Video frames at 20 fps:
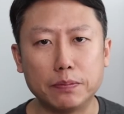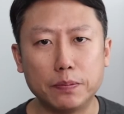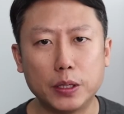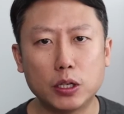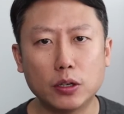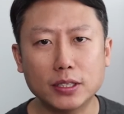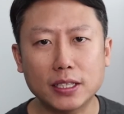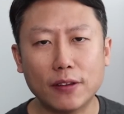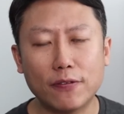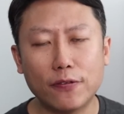
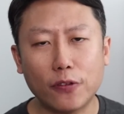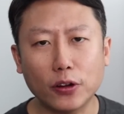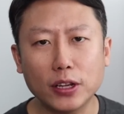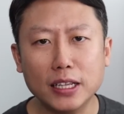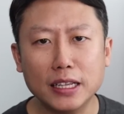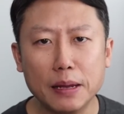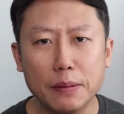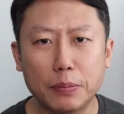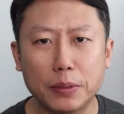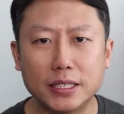Because at
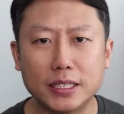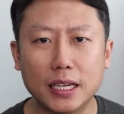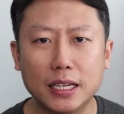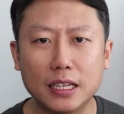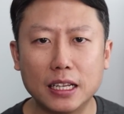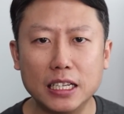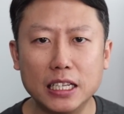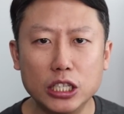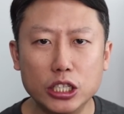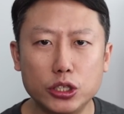49%,
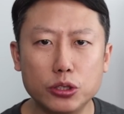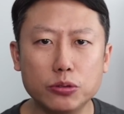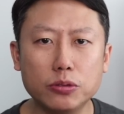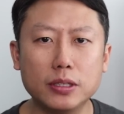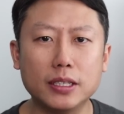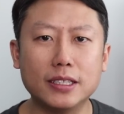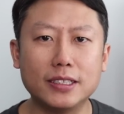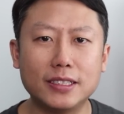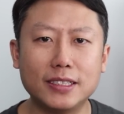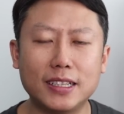the issue
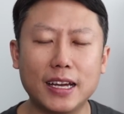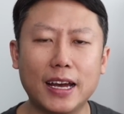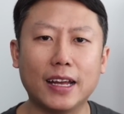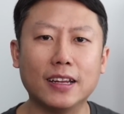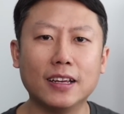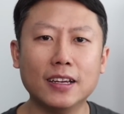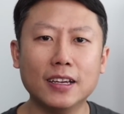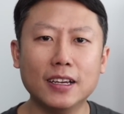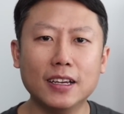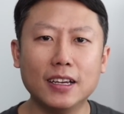is that
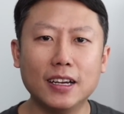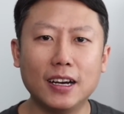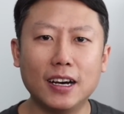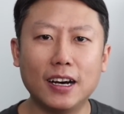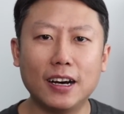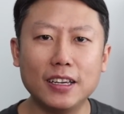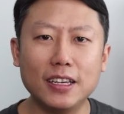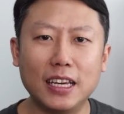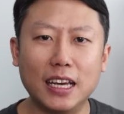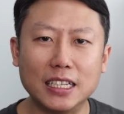
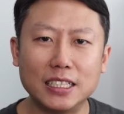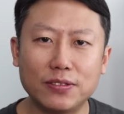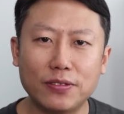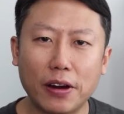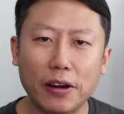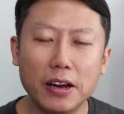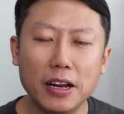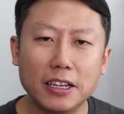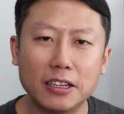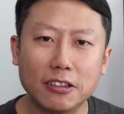it has
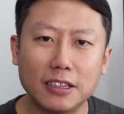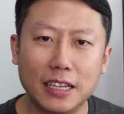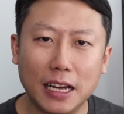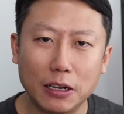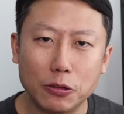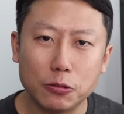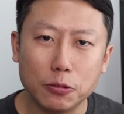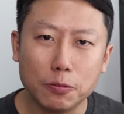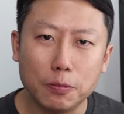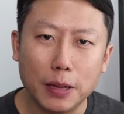very little debt
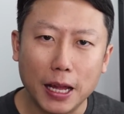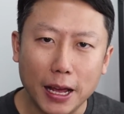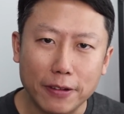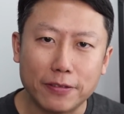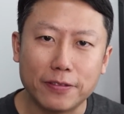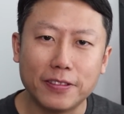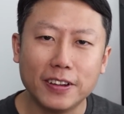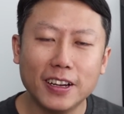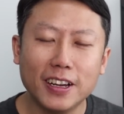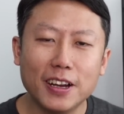room
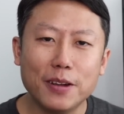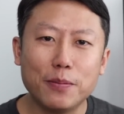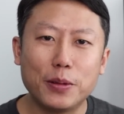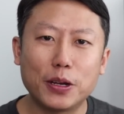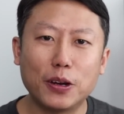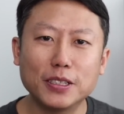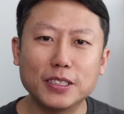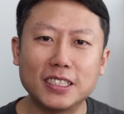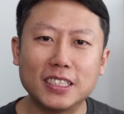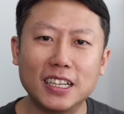left,
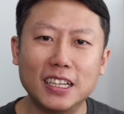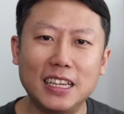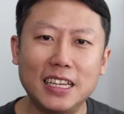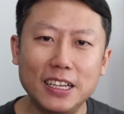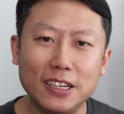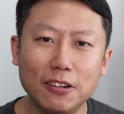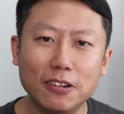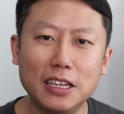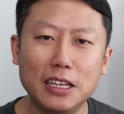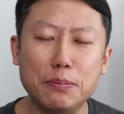because the
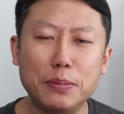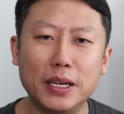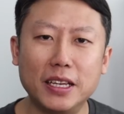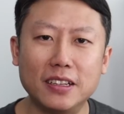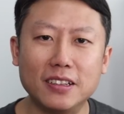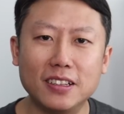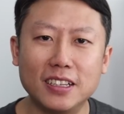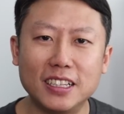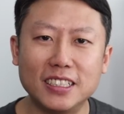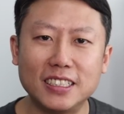legal limit
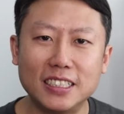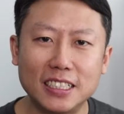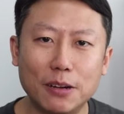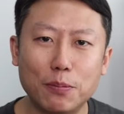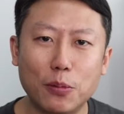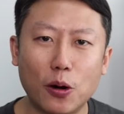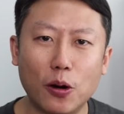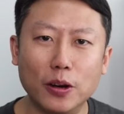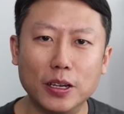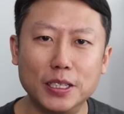in
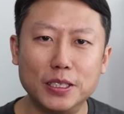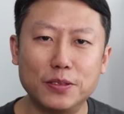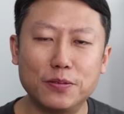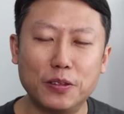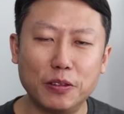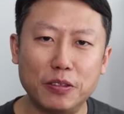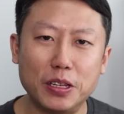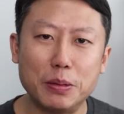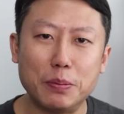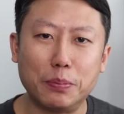Singapore is
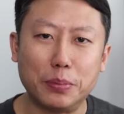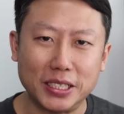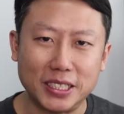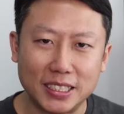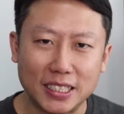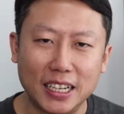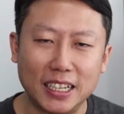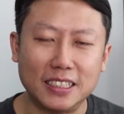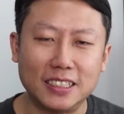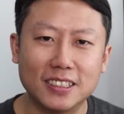
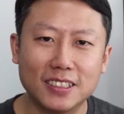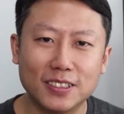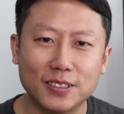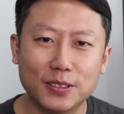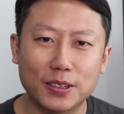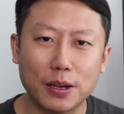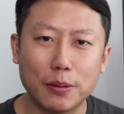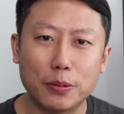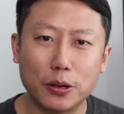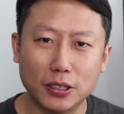50%.
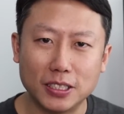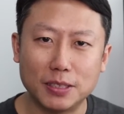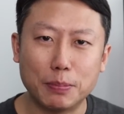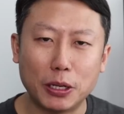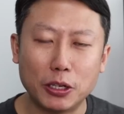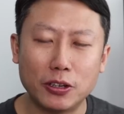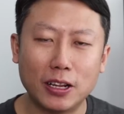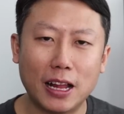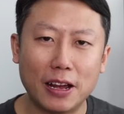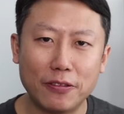Okay, because
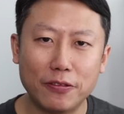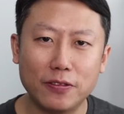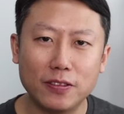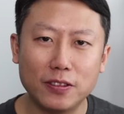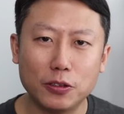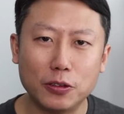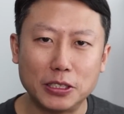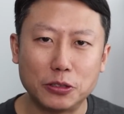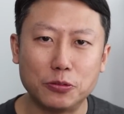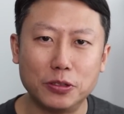Manulife
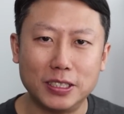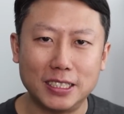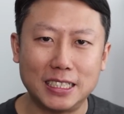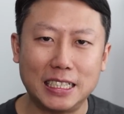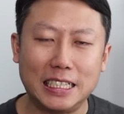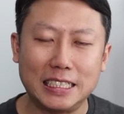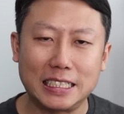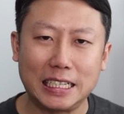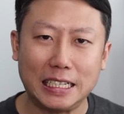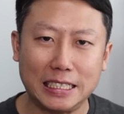US REIT is
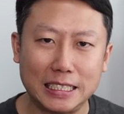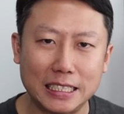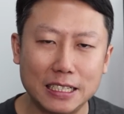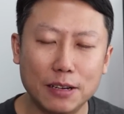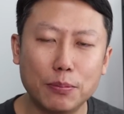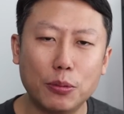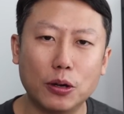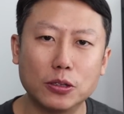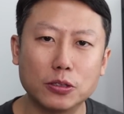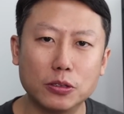listed in
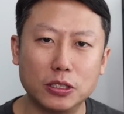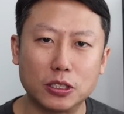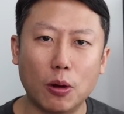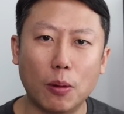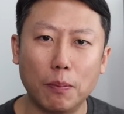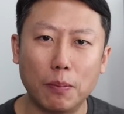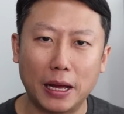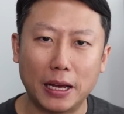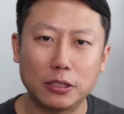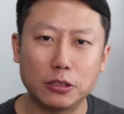Singapore, so it's
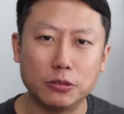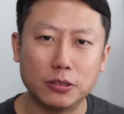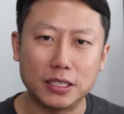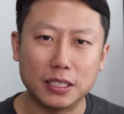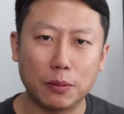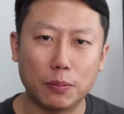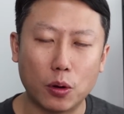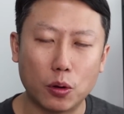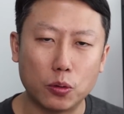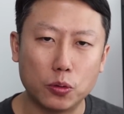compliant to
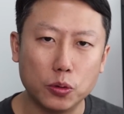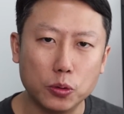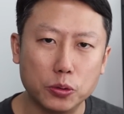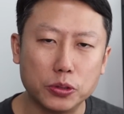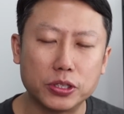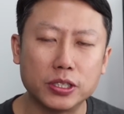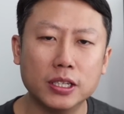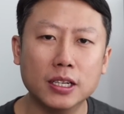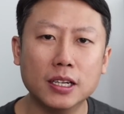Singapore rules.